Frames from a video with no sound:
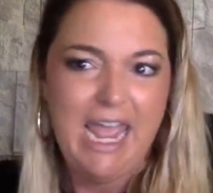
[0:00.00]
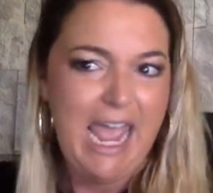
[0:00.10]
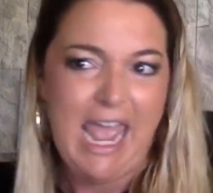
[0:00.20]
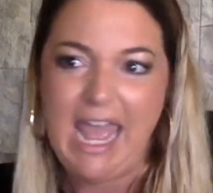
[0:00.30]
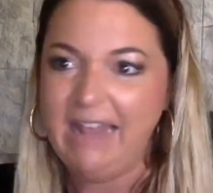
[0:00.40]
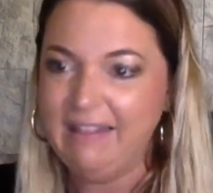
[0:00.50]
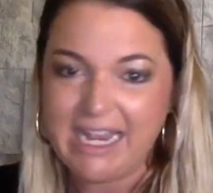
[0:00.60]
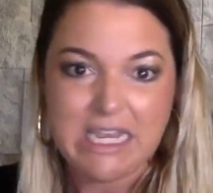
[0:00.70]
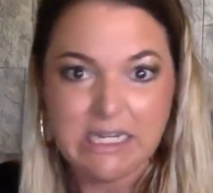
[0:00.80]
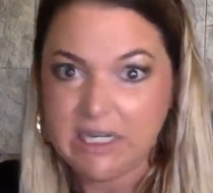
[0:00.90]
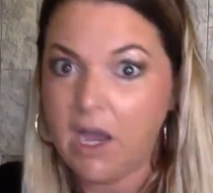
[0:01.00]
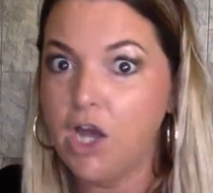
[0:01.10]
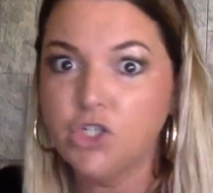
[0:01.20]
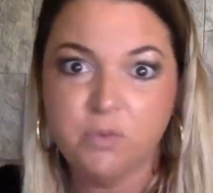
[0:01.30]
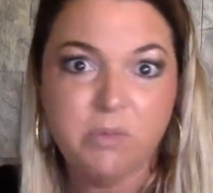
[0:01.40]
and like he
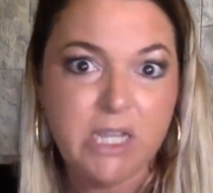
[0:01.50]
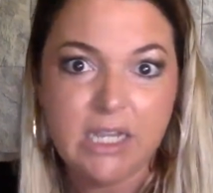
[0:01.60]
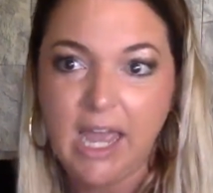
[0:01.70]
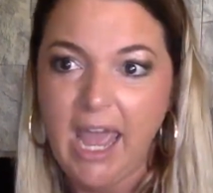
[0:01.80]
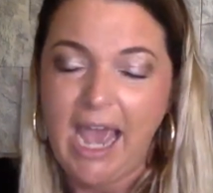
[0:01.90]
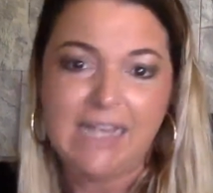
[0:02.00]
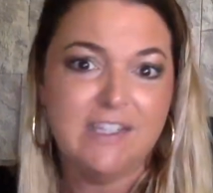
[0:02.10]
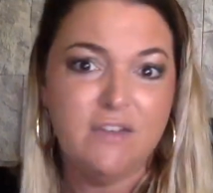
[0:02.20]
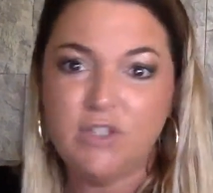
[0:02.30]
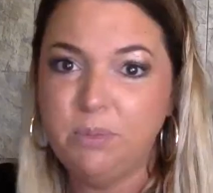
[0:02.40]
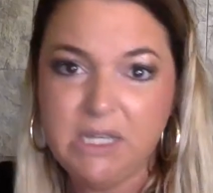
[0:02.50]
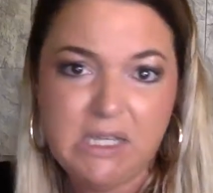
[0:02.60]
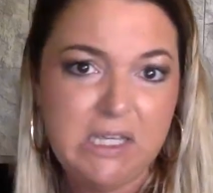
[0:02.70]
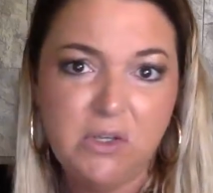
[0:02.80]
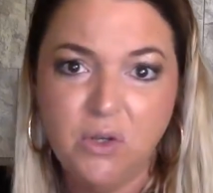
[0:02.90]
touched me as if to be
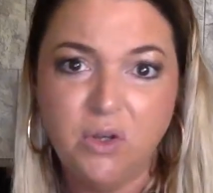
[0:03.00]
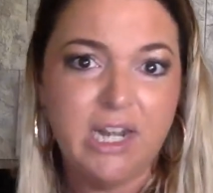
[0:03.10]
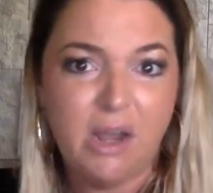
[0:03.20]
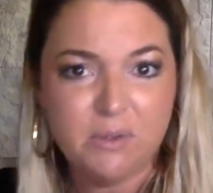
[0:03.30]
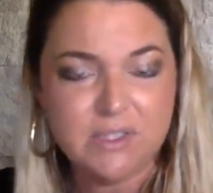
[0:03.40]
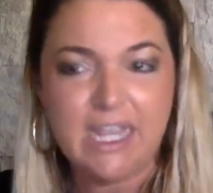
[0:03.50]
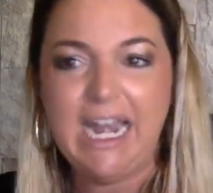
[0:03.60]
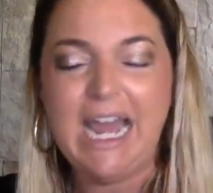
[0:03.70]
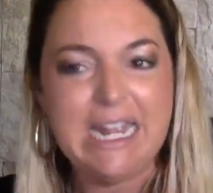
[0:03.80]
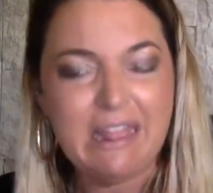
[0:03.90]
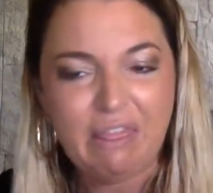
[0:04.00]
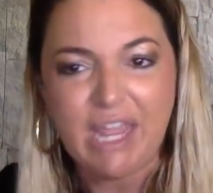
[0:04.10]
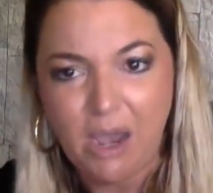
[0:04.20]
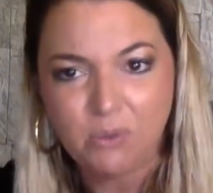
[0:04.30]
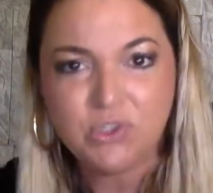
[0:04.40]
healed, and I was like, and I didn't think
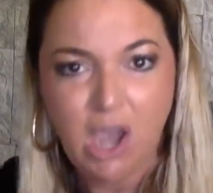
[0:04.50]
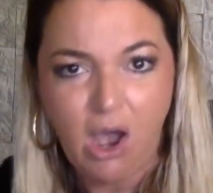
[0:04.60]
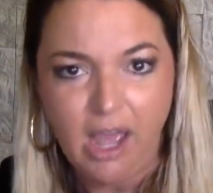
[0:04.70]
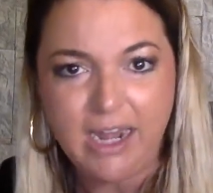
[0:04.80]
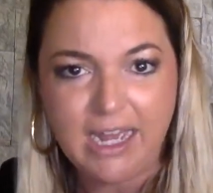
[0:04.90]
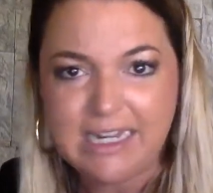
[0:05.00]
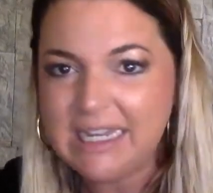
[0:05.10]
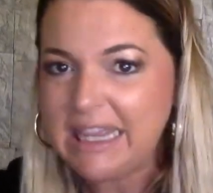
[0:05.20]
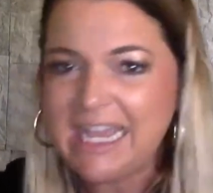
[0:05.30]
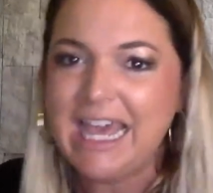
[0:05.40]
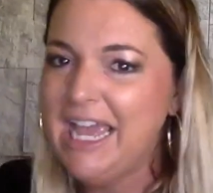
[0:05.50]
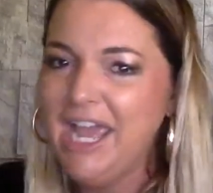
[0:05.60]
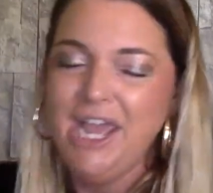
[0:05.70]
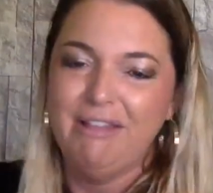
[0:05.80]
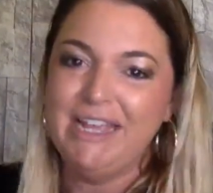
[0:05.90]
I was God. I didn't think,
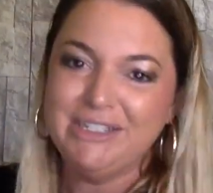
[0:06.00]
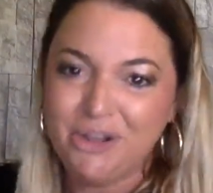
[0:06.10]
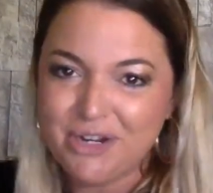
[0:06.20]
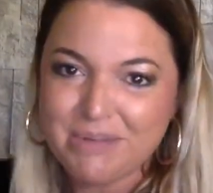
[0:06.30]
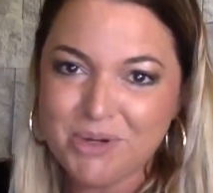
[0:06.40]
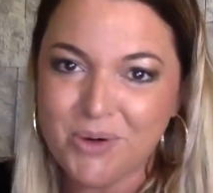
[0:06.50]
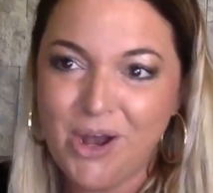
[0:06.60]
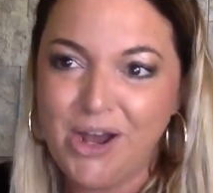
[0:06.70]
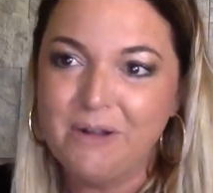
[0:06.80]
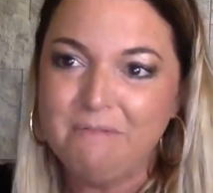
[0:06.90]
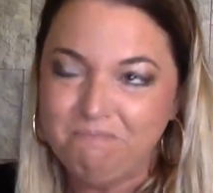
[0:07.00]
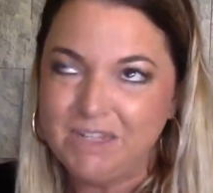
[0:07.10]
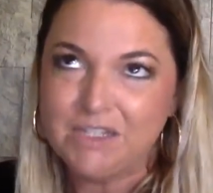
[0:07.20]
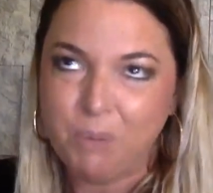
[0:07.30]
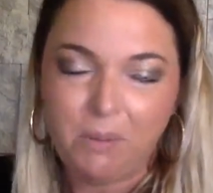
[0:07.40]
like, don't get me wrong,
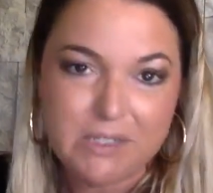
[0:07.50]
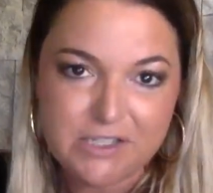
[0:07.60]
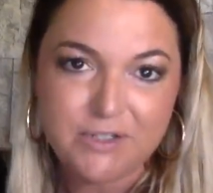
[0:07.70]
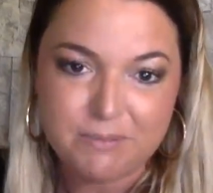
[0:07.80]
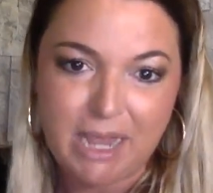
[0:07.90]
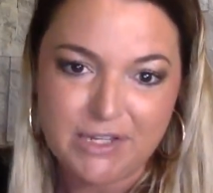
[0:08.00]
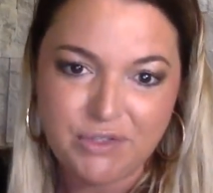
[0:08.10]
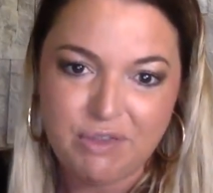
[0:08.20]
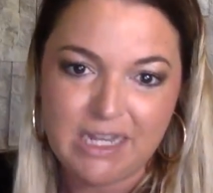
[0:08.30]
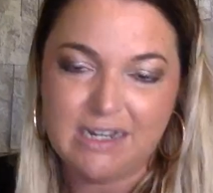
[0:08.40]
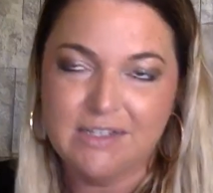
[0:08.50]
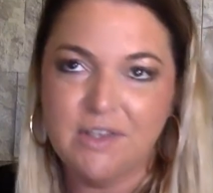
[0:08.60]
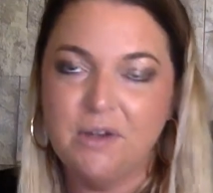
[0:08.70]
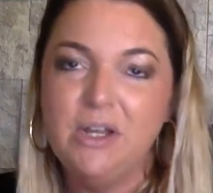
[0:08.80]
it's probably still as bad as you think it is though,